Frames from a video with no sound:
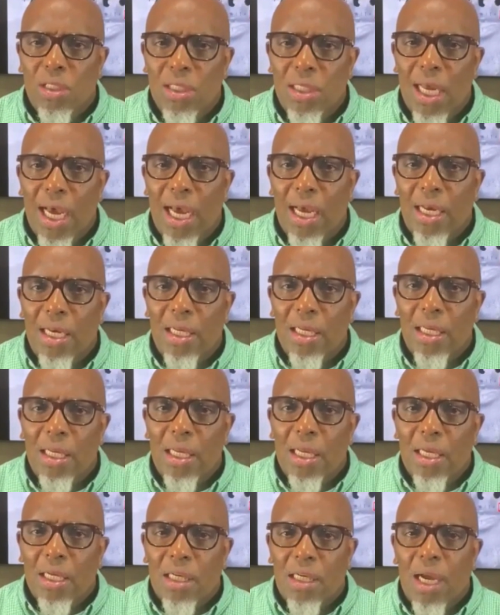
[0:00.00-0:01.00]
is not
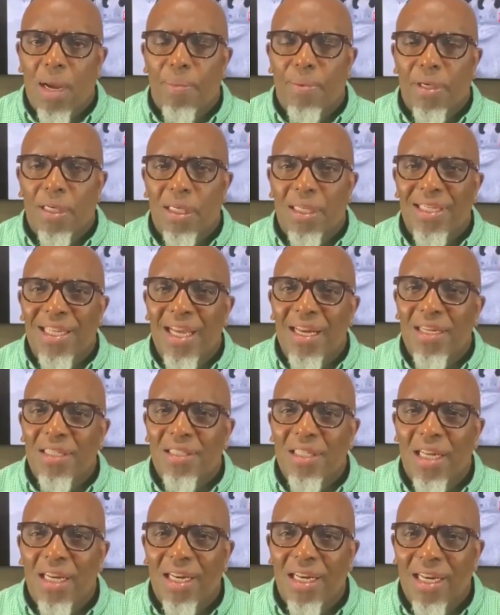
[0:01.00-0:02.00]
competent. That
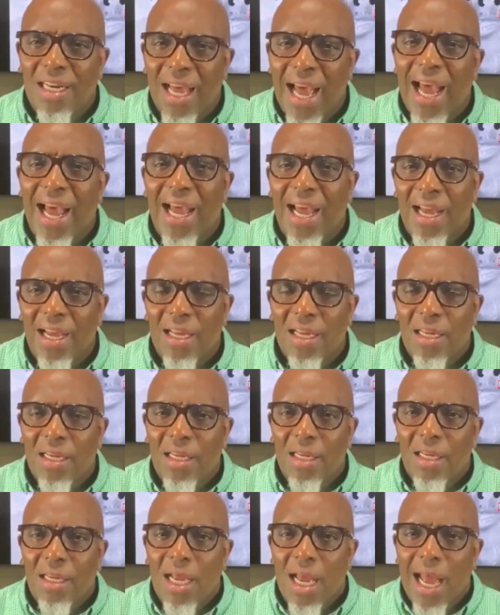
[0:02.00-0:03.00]
is a lie.
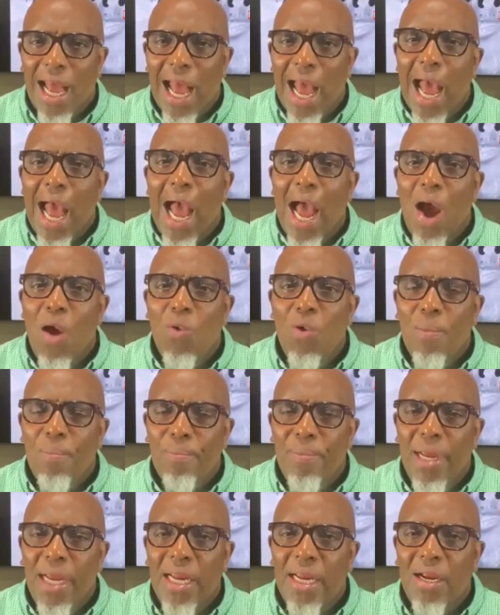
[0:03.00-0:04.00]
Our
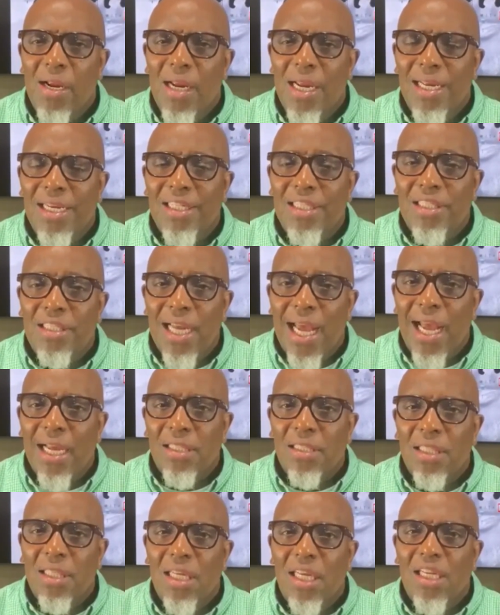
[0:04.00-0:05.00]
mayor in
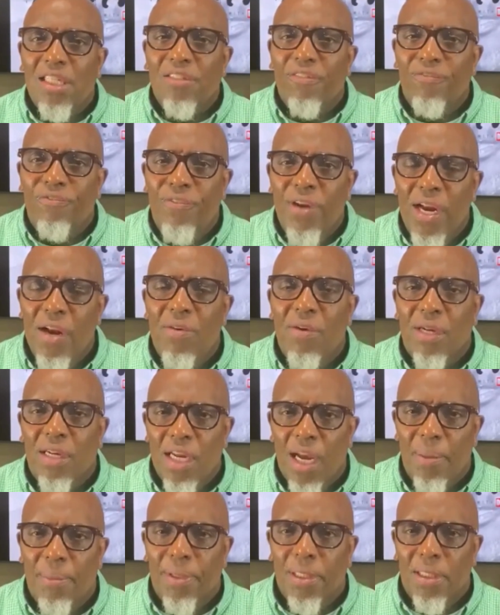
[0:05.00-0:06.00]
Jackson is very
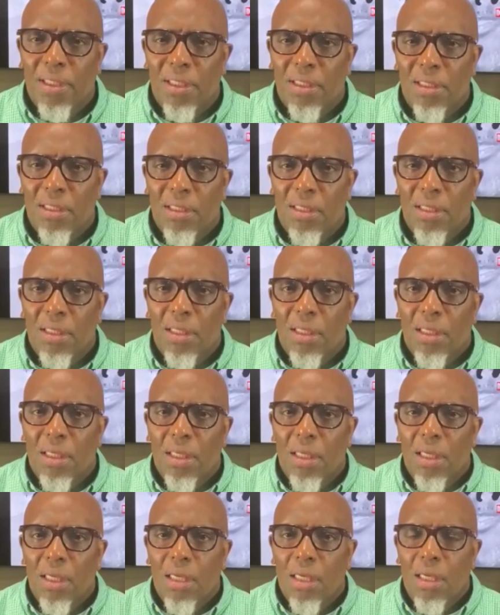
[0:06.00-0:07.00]
competent.
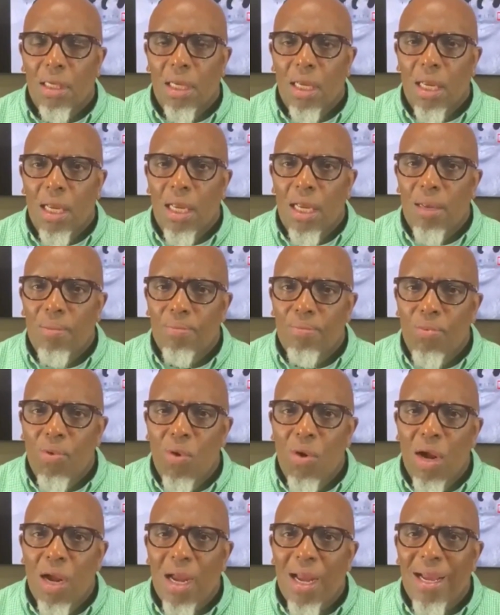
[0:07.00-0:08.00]
And
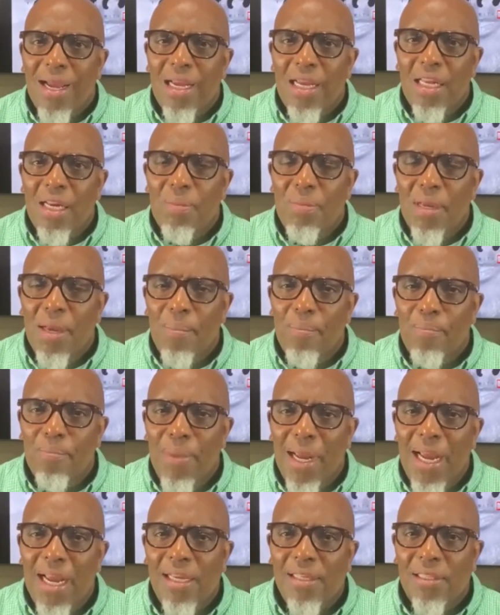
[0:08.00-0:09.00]
boy, it'll be
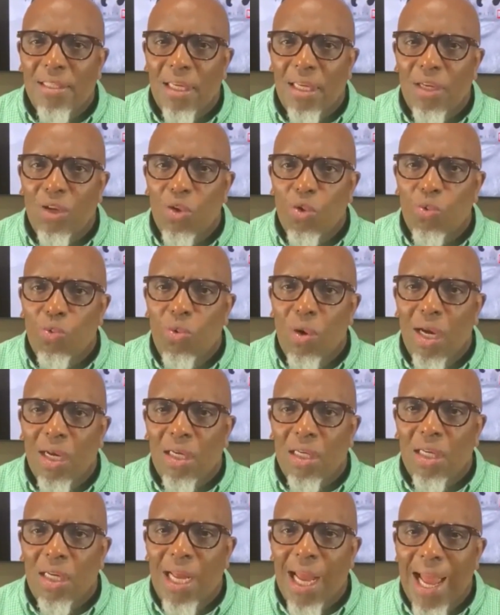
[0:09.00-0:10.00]
amazing
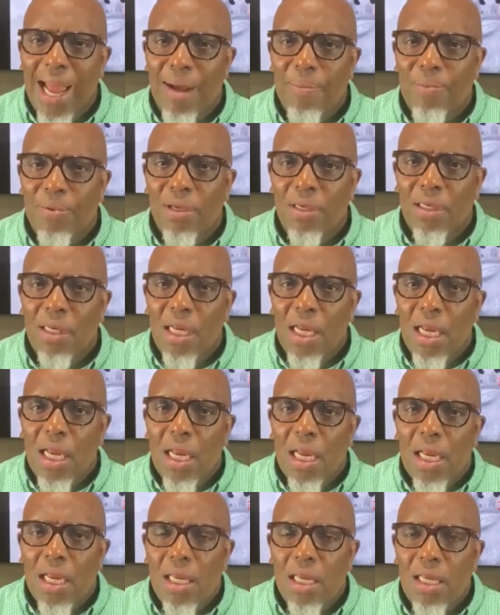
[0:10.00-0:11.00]
what could happen
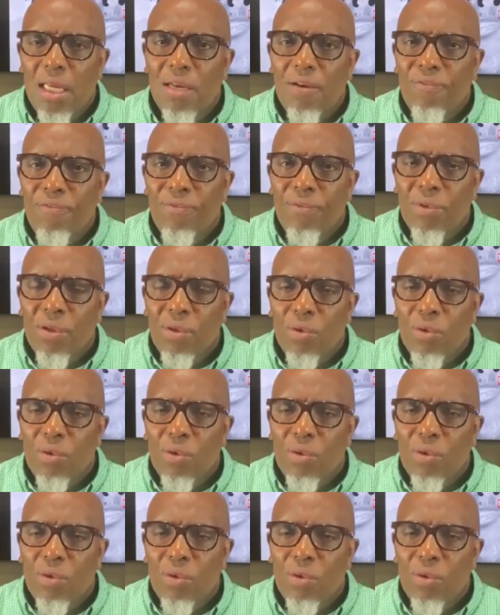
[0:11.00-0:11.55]
if